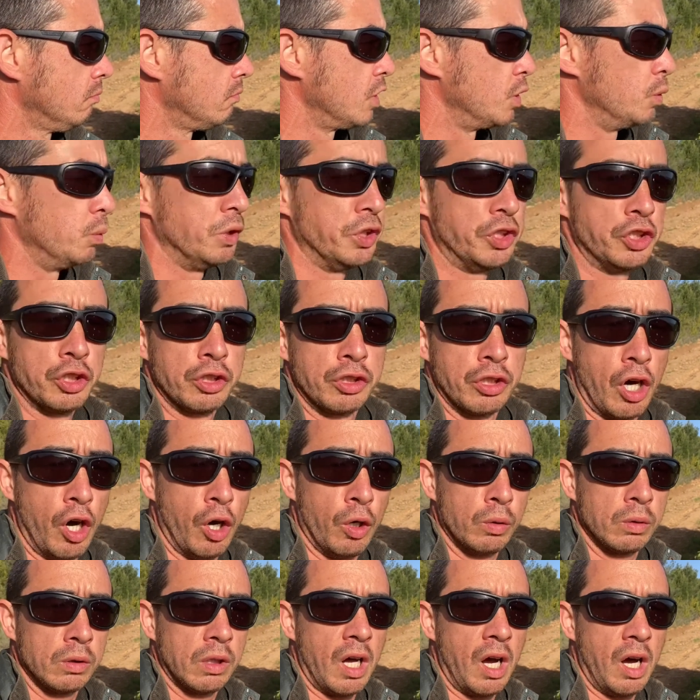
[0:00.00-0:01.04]
we should
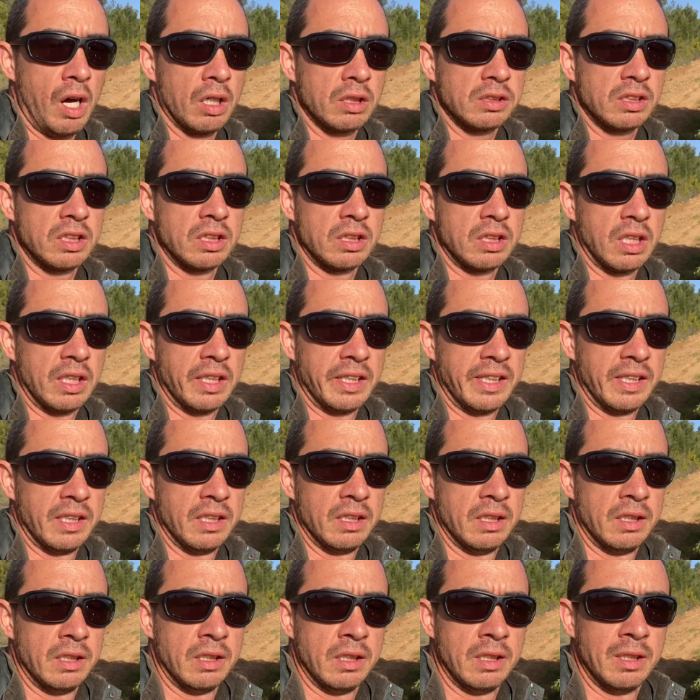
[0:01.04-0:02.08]
wholeheartedly
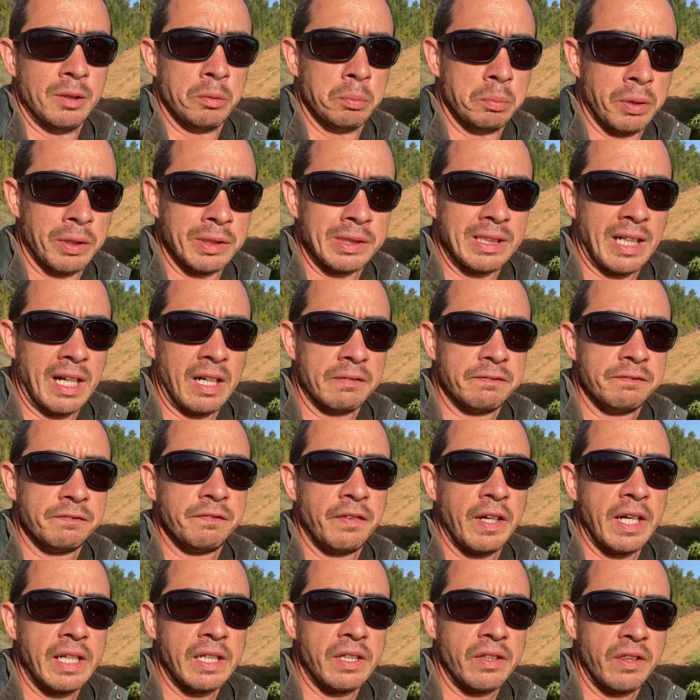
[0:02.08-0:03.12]
put our
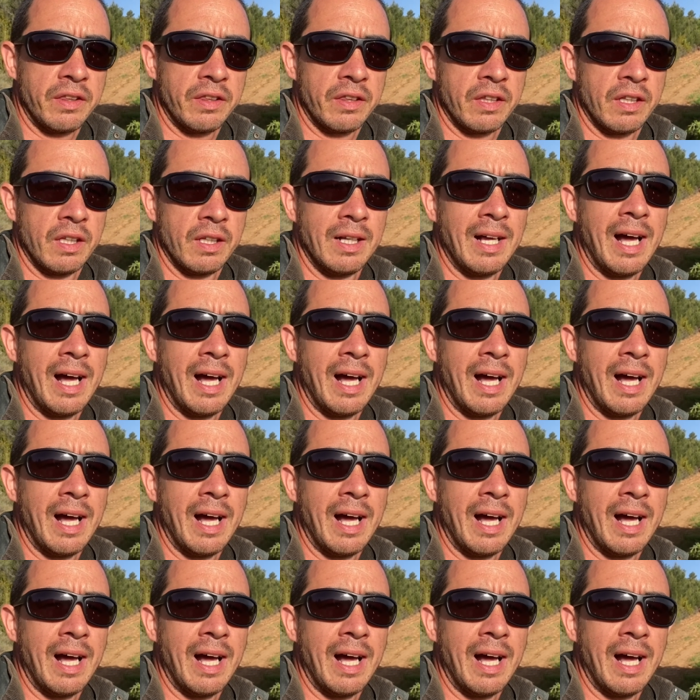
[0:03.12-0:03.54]
faith